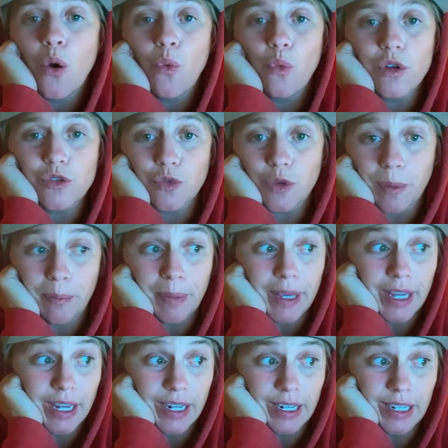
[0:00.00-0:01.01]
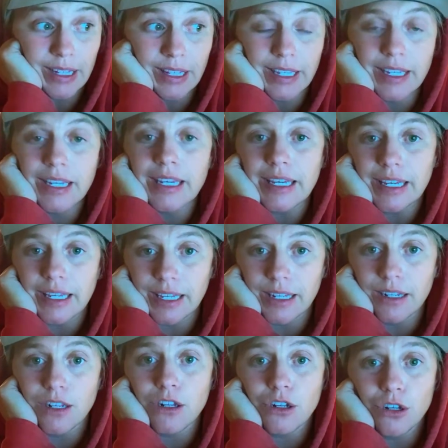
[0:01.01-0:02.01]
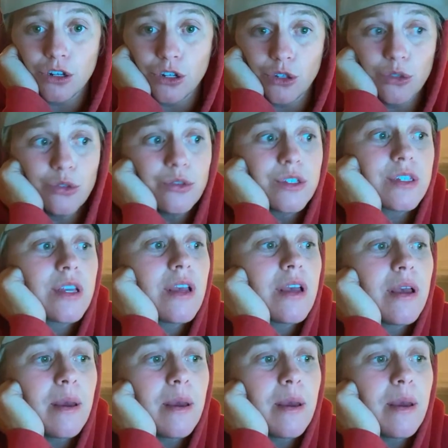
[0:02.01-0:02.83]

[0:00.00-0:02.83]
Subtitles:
was repeatedly in news